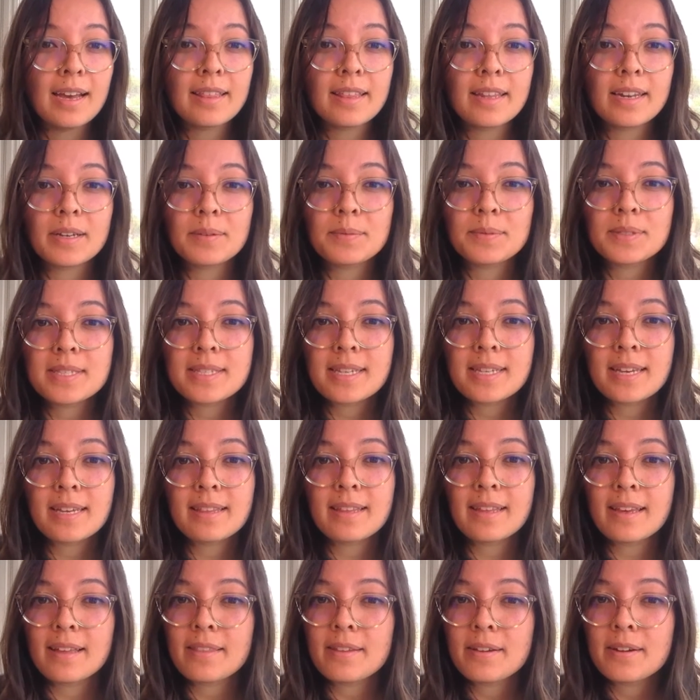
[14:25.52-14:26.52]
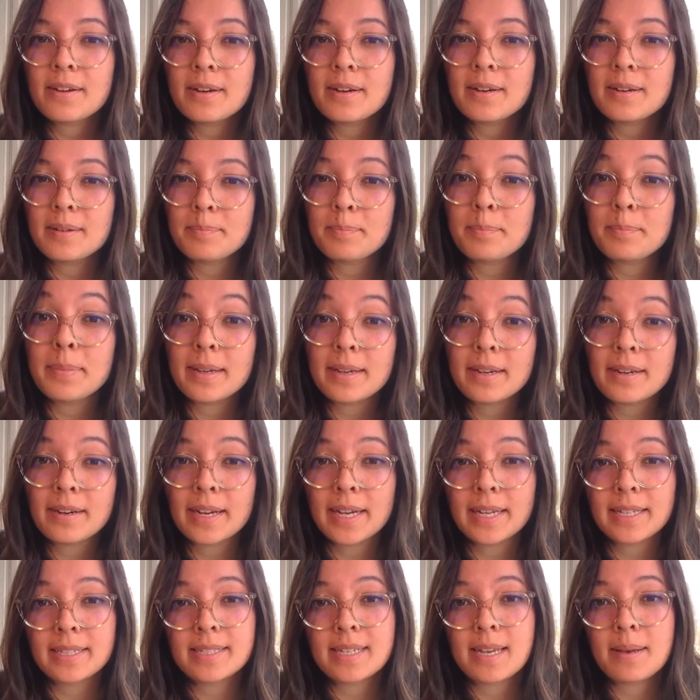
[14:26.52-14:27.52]
And then I would say the other bigger
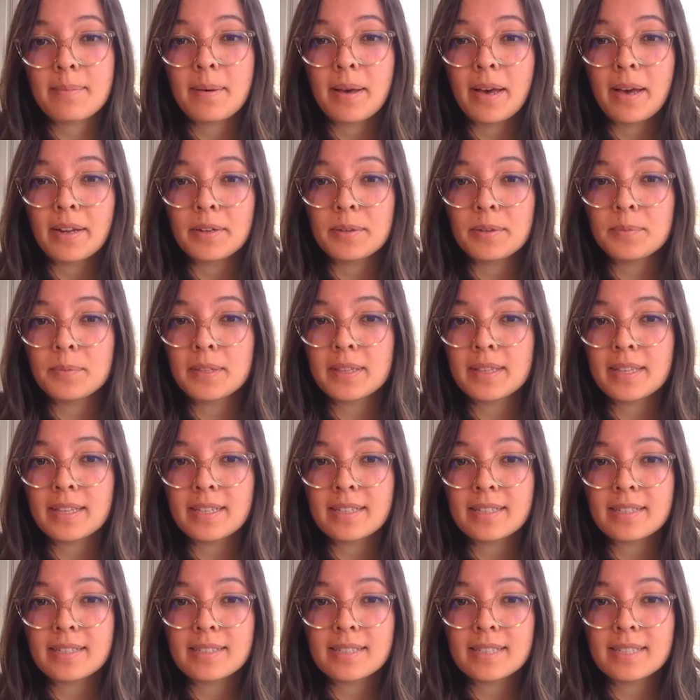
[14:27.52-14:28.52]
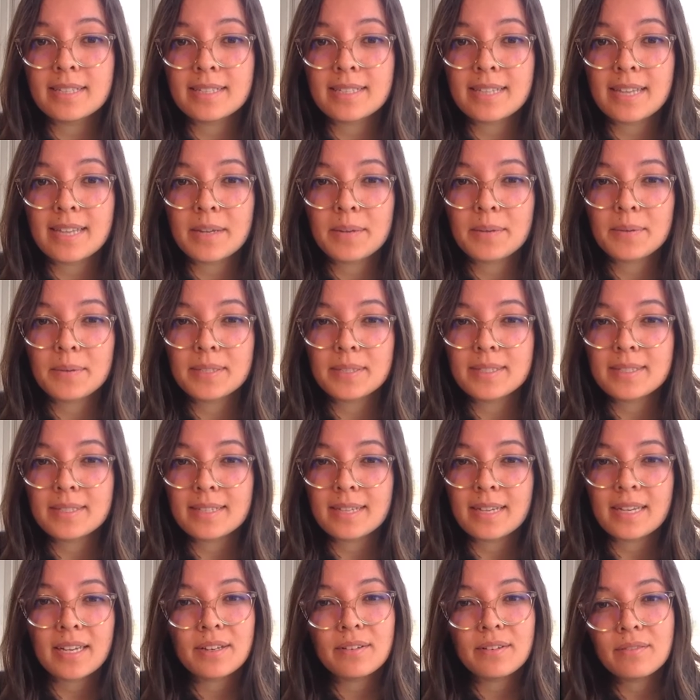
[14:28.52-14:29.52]
anti-pattern with this is that it
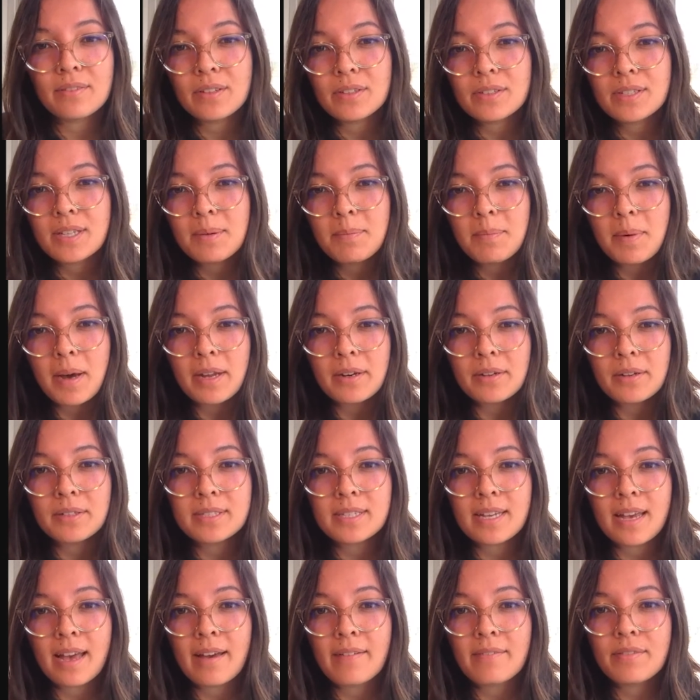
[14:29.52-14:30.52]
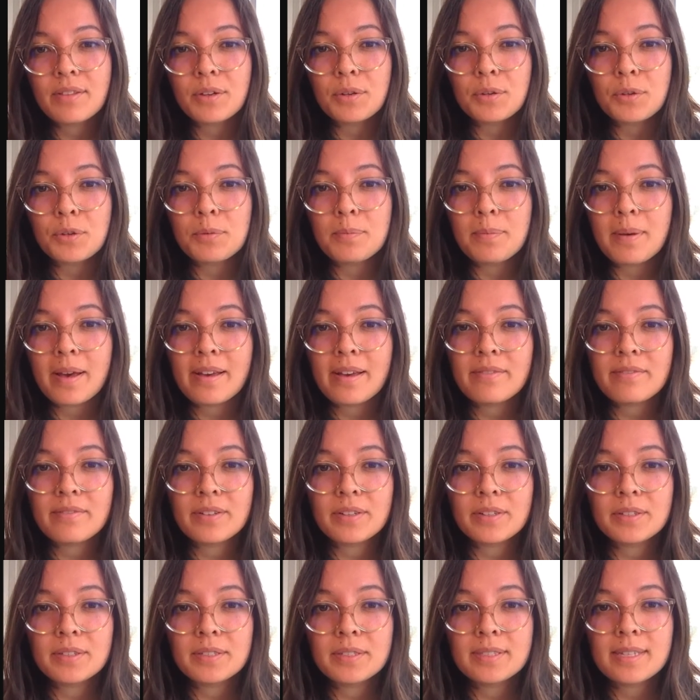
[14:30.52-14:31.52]
was a confusing model to have the group by
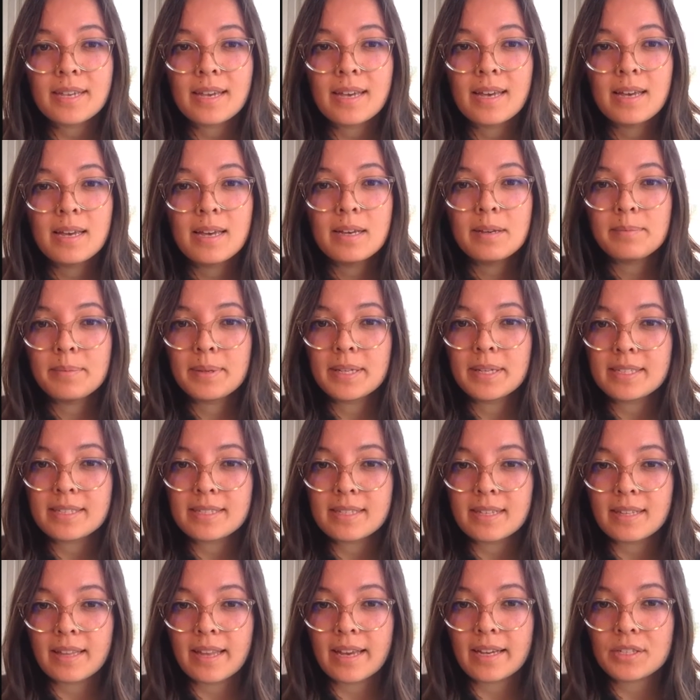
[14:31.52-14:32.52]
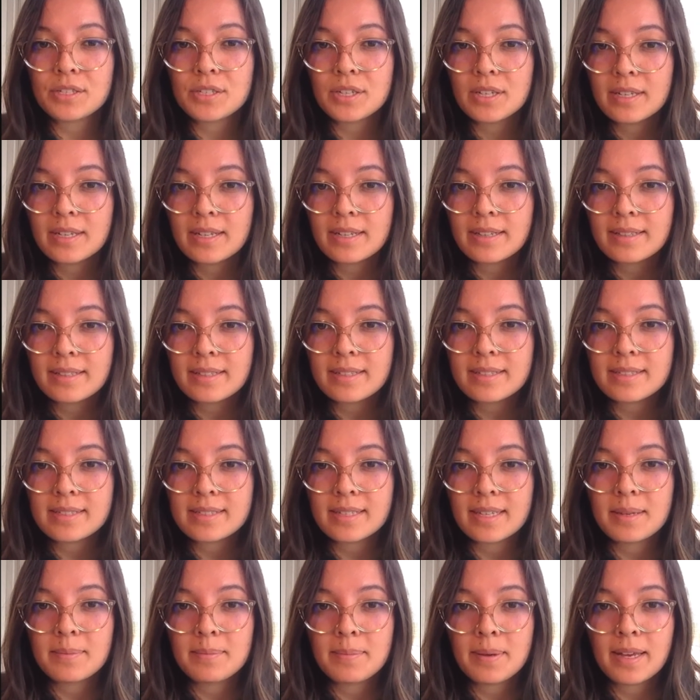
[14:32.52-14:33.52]
field be a selection in this
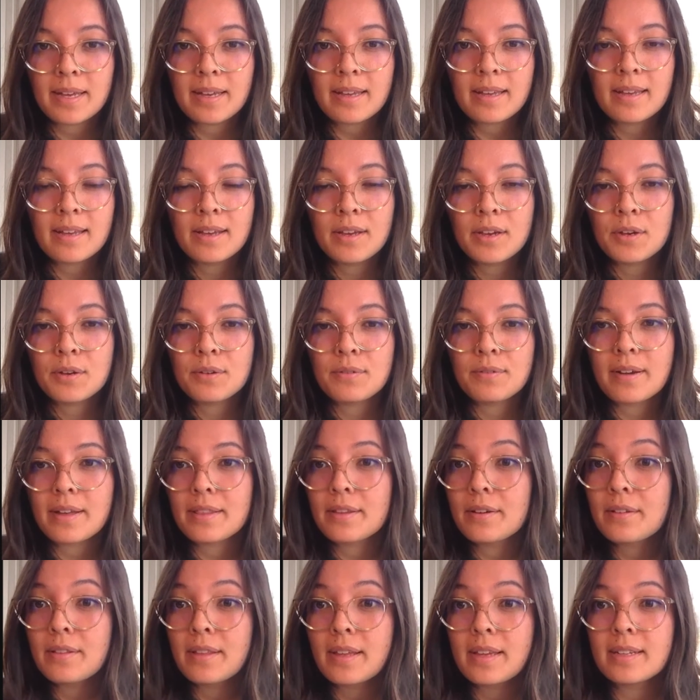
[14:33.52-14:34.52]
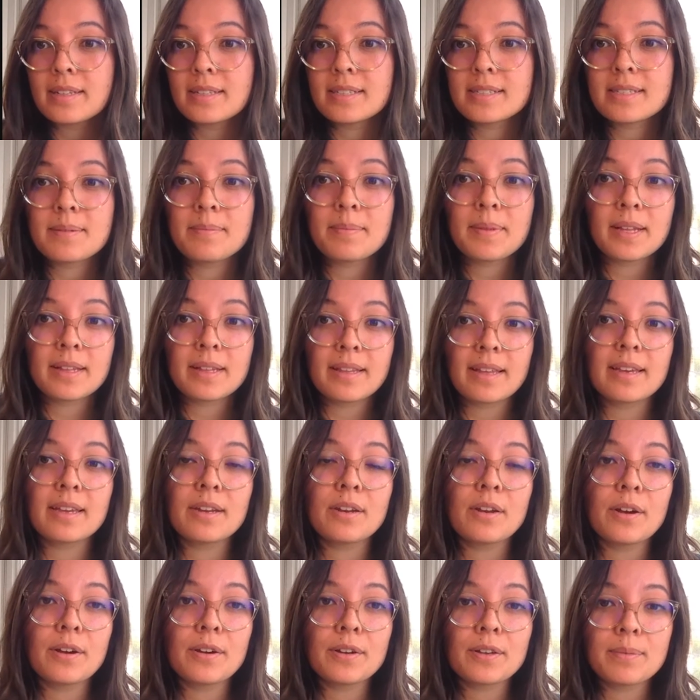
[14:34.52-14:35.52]
schema rather than something like
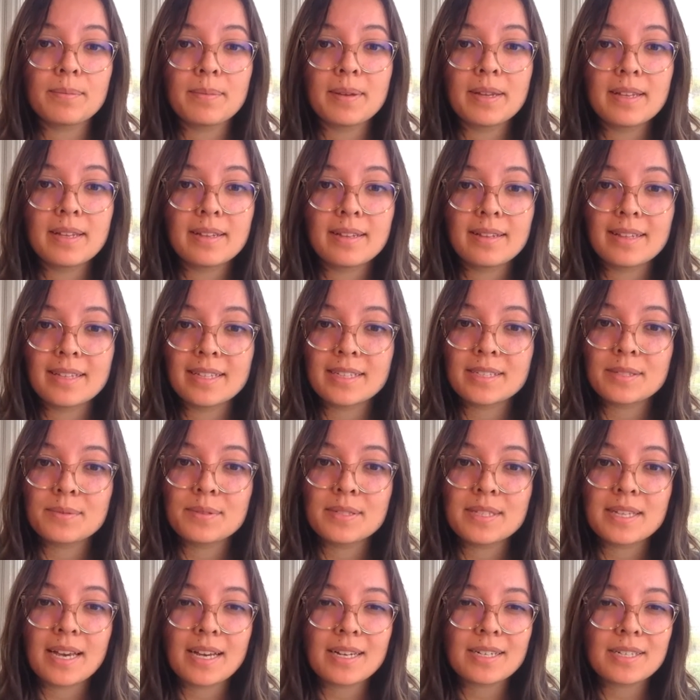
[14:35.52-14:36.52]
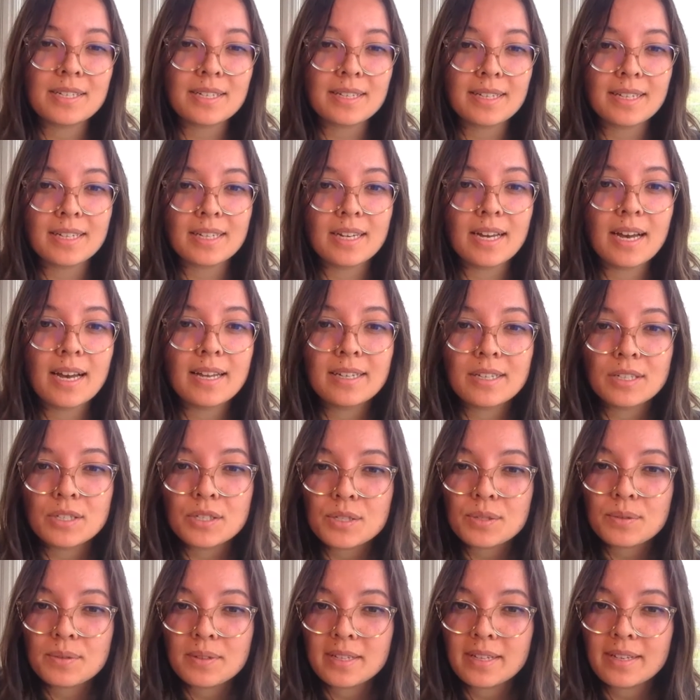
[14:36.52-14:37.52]
an argument. This was actually
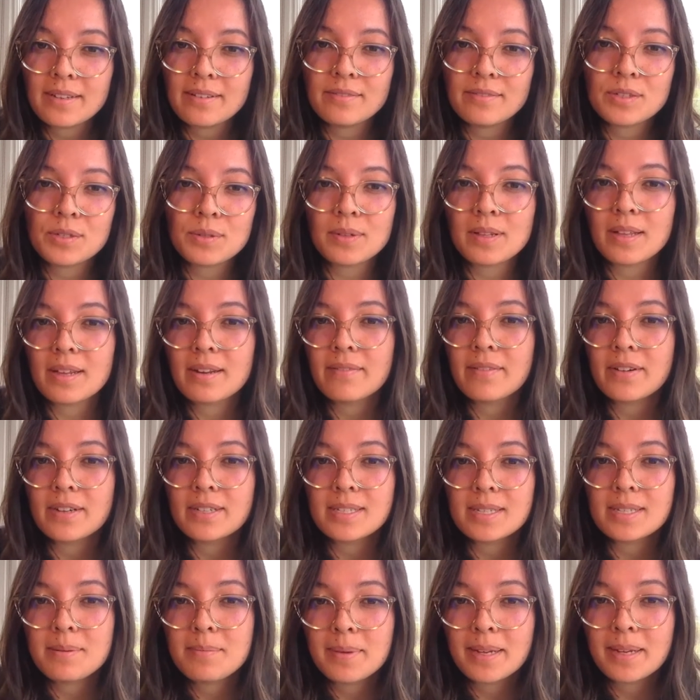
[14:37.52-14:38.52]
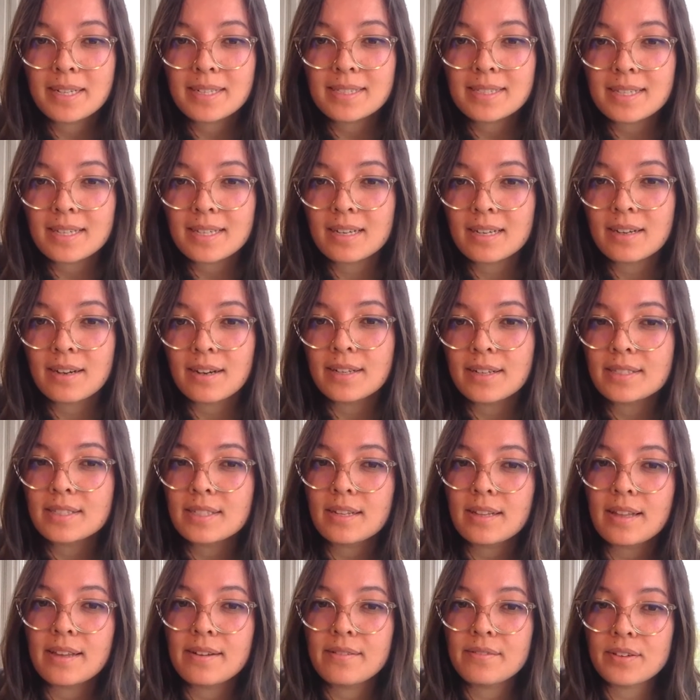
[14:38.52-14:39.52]
unintuitive to a lot of our teammates and it
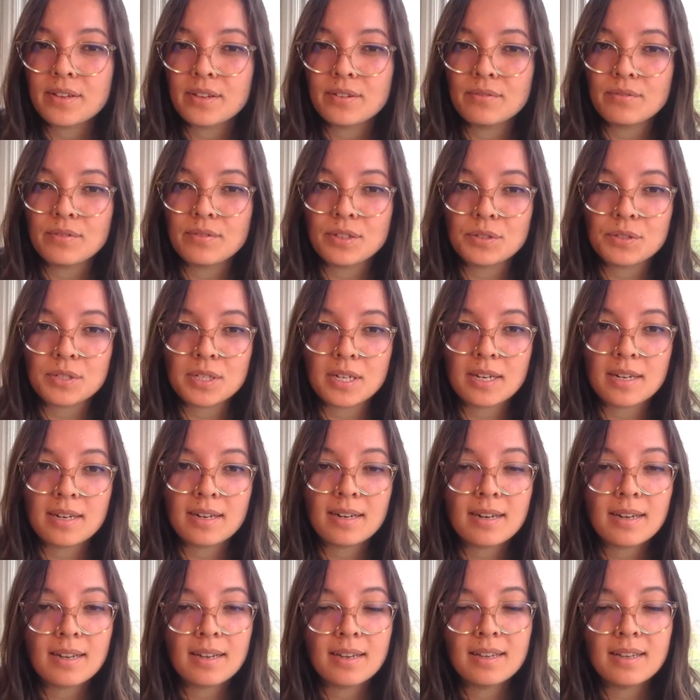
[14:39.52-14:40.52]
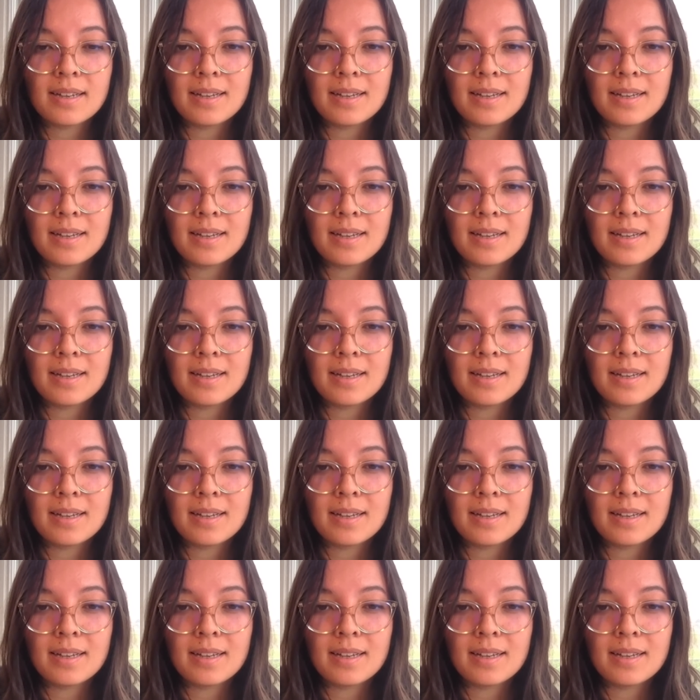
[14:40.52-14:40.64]
caused a lot of confusion.